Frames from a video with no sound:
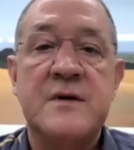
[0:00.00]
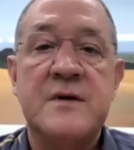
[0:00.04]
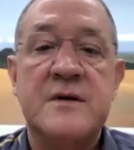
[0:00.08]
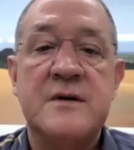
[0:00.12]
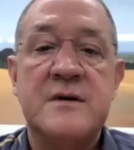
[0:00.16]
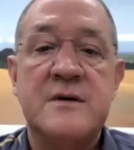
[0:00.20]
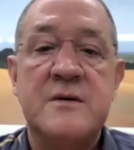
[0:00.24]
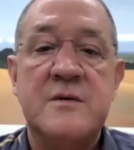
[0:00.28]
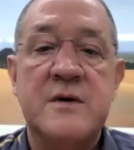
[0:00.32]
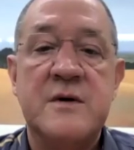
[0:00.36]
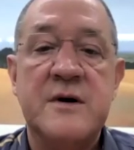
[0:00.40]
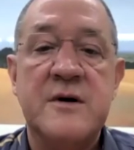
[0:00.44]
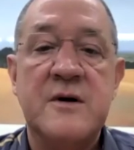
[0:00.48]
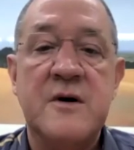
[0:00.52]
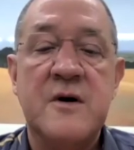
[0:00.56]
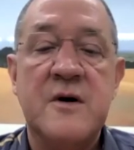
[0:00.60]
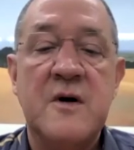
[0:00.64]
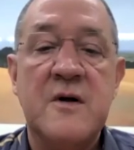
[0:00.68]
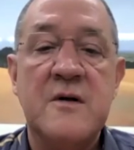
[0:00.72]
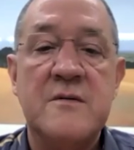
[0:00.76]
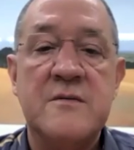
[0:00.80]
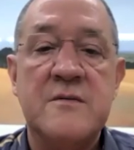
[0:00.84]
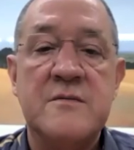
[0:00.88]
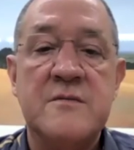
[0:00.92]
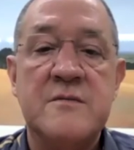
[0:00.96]
We
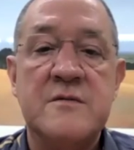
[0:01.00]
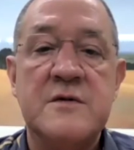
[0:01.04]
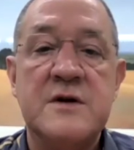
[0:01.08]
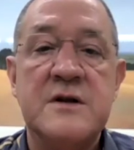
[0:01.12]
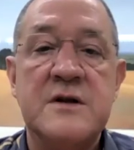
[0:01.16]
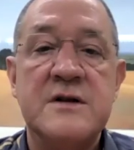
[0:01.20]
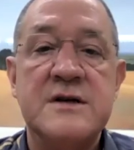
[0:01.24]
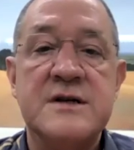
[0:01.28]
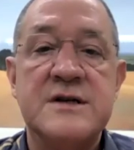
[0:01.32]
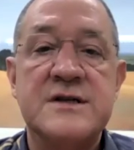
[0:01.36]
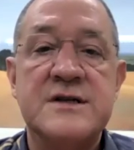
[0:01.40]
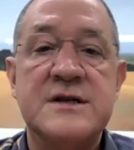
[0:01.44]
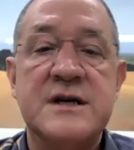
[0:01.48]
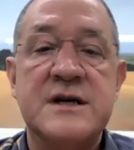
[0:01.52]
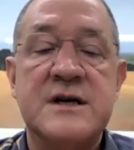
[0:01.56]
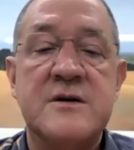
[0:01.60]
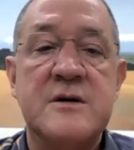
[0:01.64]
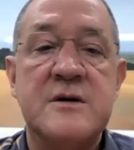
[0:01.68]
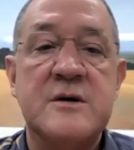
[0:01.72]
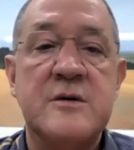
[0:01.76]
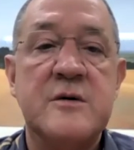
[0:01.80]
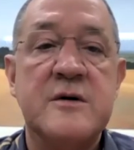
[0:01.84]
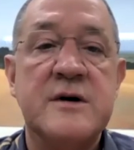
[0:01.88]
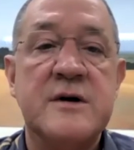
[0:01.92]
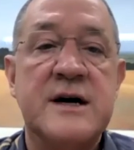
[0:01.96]
all
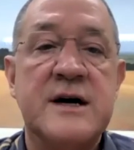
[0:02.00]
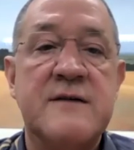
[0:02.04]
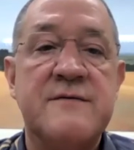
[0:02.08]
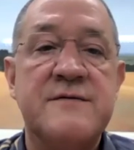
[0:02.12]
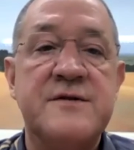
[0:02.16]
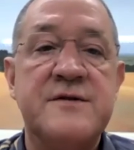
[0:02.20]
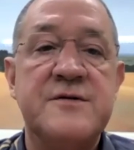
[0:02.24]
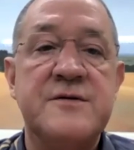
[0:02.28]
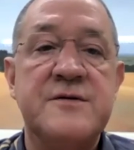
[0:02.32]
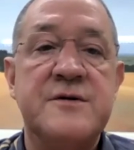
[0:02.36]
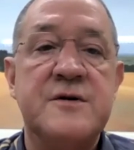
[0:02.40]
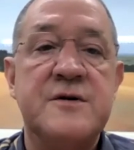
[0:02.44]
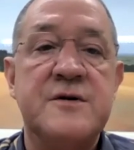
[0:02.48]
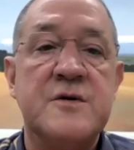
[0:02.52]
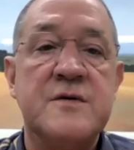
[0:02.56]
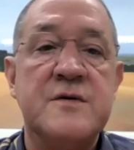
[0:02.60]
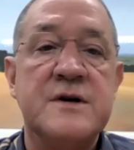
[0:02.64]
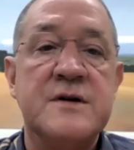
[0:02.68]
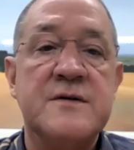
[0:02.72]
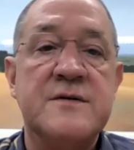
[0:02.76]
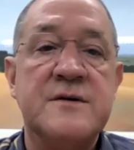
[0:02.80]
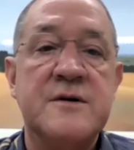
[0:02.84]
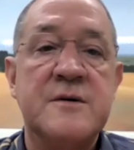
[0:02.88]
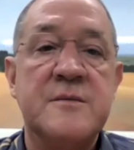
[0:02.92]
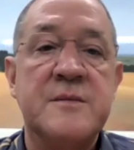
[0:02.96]
realistically will have to know
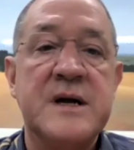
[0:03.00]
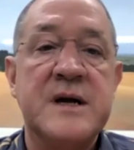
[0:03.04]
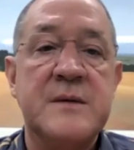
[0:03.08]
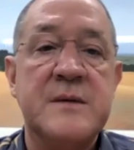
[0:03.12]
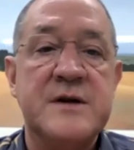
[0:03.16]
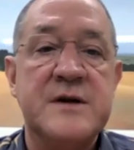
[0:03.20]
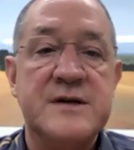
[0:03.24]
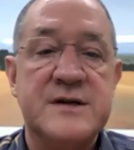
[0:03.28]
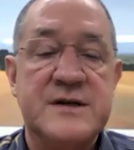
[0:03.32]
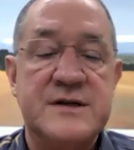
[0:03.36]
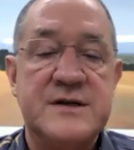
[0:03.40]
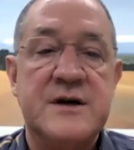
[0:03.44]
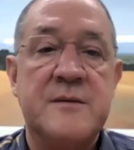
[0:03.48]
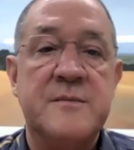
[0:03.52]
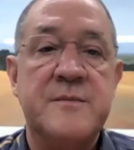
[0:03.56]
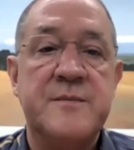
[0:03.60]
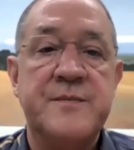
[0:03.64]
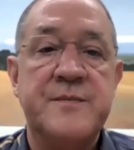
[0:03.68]
that there may be some.